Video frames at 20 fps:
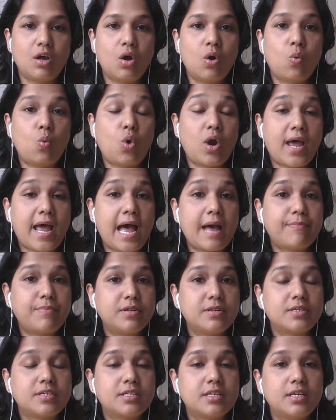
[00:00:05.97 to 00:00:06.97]
What
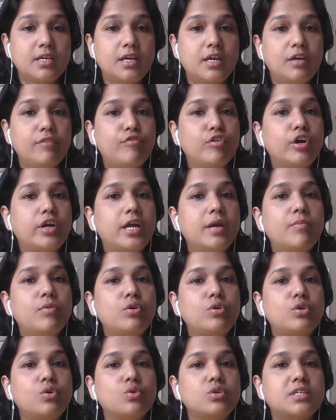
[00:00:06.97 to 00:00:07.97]
happens if you're able
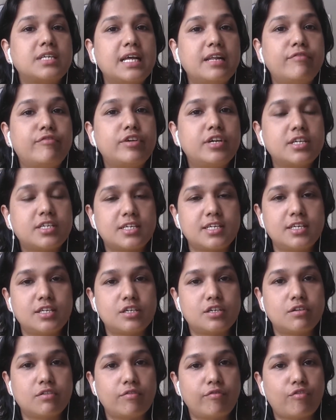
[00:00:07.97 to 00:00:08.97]
to
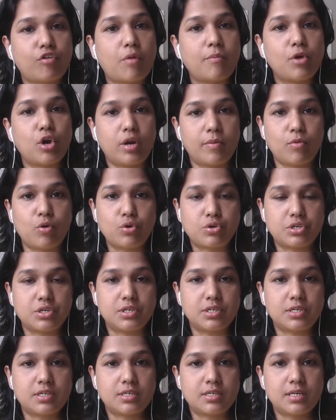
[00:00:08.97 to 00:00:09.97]
self-distance from your emotions?
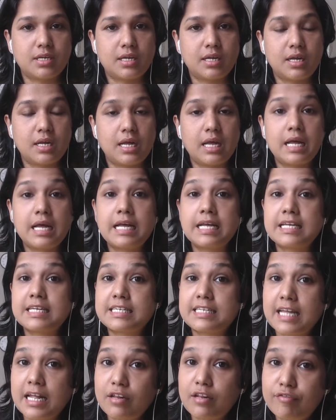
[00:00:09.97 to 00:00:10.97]

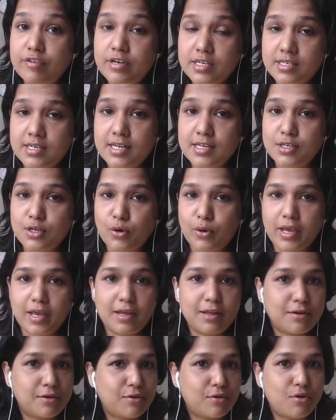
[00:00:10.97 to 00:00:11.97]
Self-distance, okay?
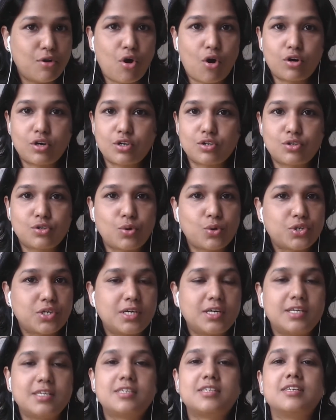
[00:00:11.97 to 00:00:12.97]
Not social
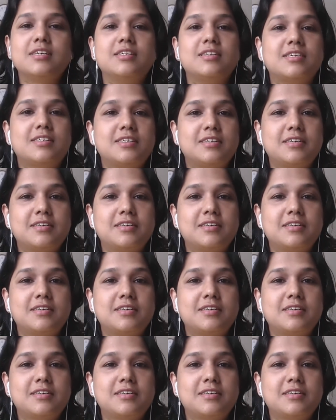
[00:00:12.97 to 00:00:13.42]
distance.